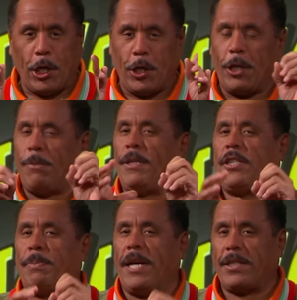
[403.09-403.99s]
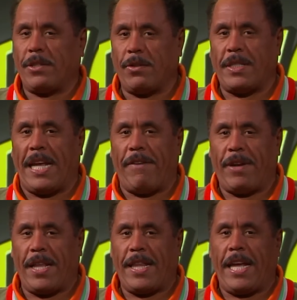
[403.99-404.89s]
Gonna be special. Dave
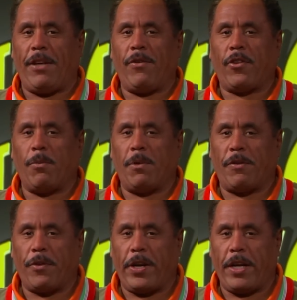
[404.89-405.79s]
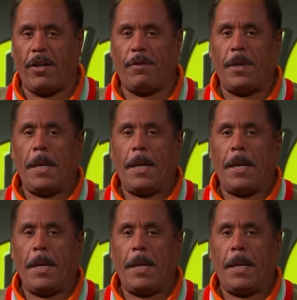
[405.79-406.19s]
and I thank you so much for your help.